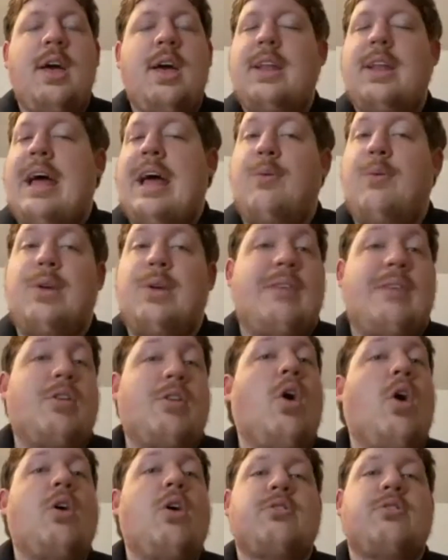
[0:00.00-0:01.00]
It would
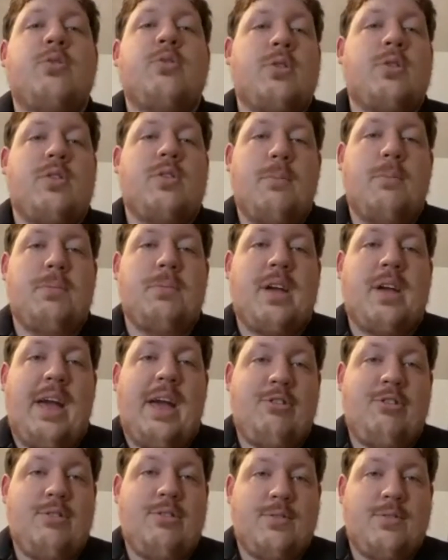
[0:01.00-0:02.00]
have all sorts of
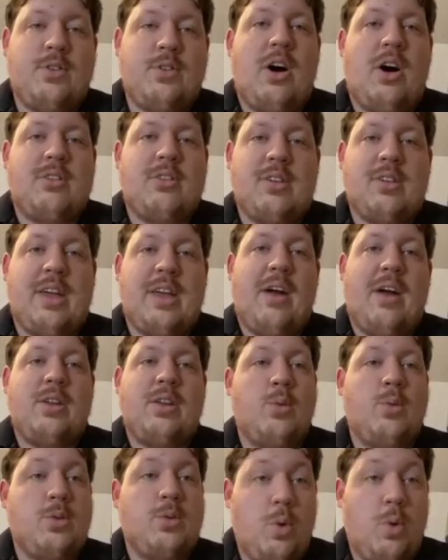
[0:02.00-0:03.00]
implications if Dawson
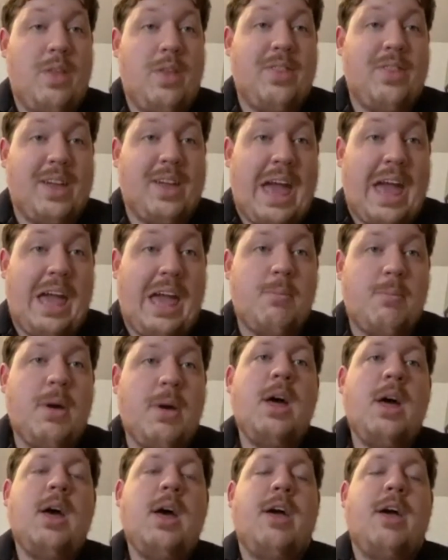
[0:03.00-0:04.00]
County would win the game.